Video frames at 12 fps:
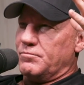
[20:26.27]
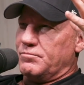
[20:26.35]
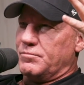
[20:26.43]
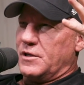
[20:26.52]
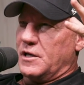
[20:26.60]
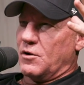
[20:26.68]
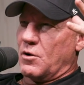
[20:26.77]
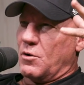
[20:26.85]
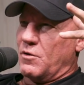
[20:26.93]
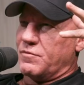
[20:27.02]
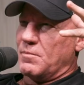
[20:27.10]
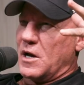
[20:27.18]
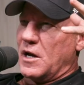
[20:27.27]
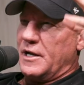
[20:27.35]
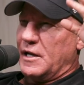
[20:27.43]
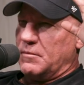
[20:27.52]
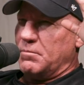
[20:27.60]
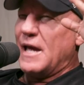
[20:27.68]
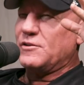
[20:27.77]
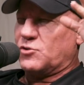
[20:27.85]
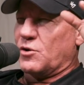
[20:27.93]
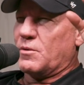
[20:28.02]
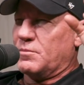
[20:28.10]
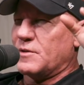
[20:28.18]
hero of mine and
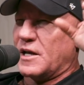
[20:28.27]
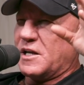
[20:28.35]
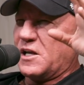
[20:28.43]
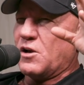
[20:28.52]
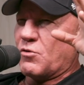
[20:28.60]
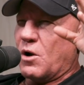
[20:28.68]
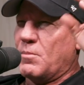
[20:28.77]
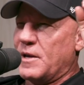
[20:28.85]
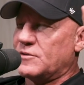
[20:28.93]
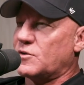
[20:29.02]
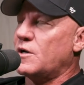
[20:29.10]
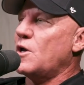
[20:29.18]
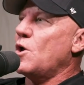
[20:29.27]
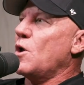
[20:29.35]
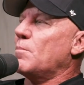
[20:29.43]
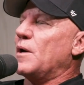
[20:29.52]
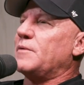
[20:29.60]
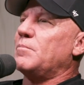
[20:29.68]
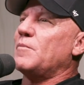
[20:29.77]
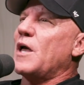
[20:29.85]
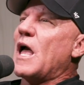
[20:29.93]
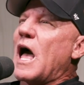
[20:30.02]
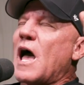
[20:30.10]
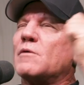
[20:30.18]
mentor, not a hero, mentor. But
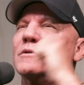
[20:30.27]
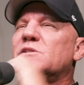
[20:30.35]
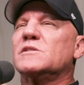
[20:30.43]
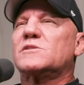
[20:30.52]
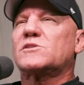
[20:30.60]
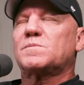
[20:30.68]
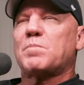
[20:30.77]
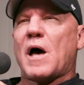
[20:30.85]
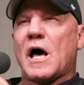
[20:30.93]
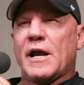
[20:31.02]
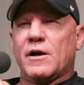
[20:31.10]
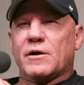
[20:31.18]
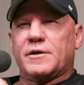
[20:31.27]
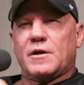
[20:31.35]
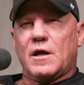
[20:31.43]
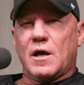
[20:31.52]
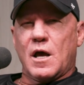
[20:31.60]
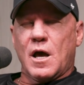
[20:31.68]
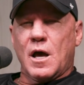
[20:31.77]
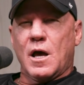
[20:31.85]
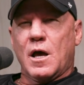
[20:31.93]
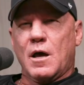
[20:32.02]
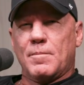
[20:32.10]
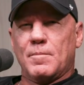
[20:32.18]
I was inspired
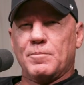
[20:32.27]
by